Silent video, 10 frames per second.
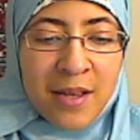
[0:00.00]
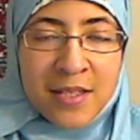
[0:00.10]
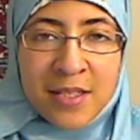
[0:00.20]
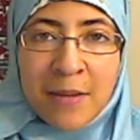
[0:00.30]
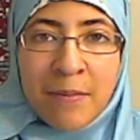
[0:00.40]

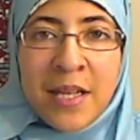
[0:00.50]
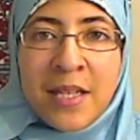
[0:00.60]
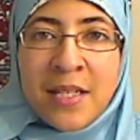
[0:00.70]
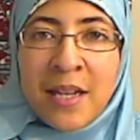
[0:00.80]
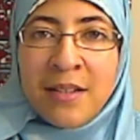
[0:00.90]

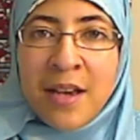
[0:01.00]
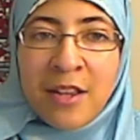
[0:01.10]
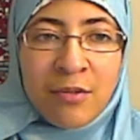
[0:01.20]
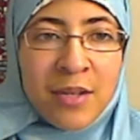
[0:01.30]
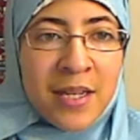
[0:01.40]
assemblies and
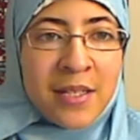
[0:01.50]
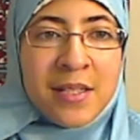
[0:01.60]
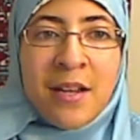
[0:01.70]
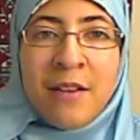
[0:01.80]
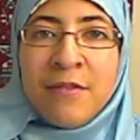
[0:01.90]
gatherings
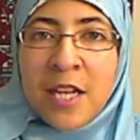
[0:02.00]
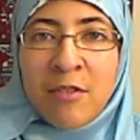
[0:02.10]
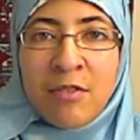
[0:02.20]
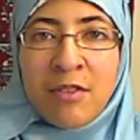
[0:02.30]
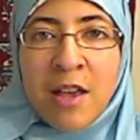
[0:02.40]
of
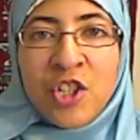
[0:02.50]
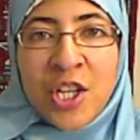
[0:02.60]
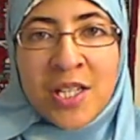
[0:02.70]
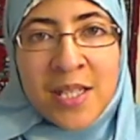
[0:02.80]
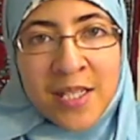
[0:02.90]
sacred knowledge
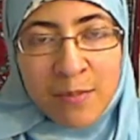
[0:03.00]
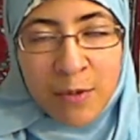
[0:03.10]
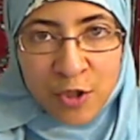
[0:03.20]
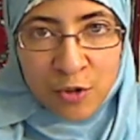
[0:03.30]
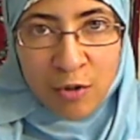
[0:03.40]

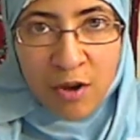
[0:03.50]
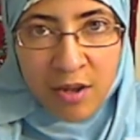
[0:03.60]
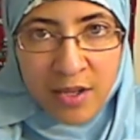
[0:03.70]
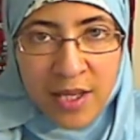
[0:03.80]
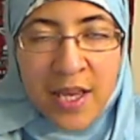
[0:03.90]
accessible to
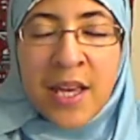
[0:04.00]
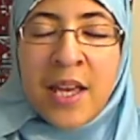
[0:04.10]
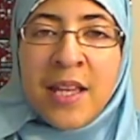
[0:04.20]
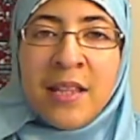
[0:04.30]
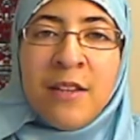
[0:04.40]
all.
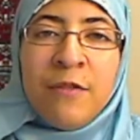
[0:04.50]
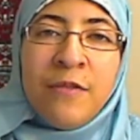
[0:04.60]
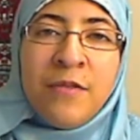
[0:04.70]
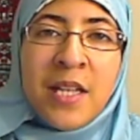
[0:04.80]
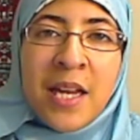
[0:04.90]
In the
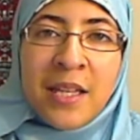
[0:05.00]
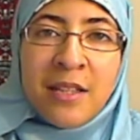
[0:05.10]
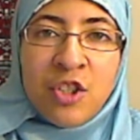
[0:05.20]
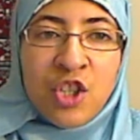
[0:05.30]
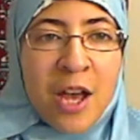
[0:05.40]
58th
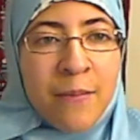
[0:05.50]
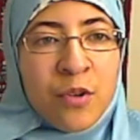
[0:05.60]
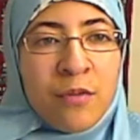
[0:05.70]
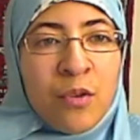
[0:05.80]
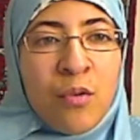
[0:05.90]

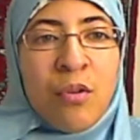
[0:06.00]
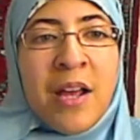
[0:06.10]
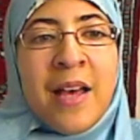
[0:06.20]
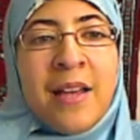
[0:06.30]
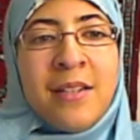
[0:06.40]
chapter of the
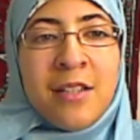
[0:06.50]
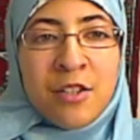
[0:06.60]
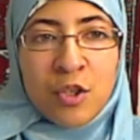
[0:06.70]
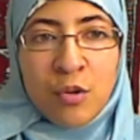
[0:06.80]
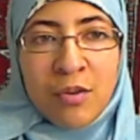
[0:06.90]
Quran,
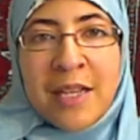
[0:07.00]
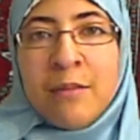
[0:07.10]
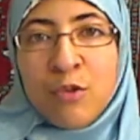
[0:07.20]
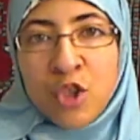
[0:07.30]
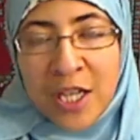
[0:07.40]
Surat al
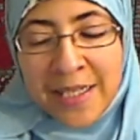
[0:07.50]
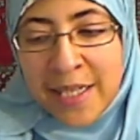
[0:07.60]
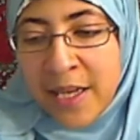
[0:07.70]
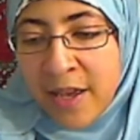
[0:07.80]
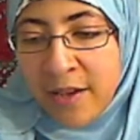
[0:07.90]

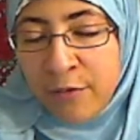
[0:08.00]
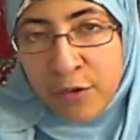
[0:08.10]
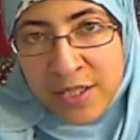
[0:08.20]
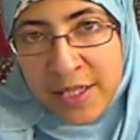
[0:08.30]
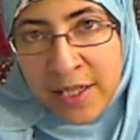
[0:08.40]
Mujadila,
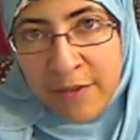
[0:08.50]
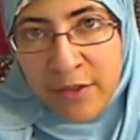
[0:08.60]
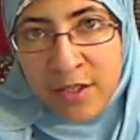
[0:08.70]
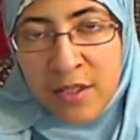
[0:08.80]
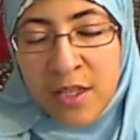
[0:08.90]
verse
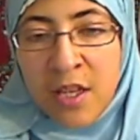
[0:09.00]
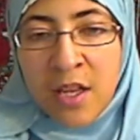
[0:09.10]
11,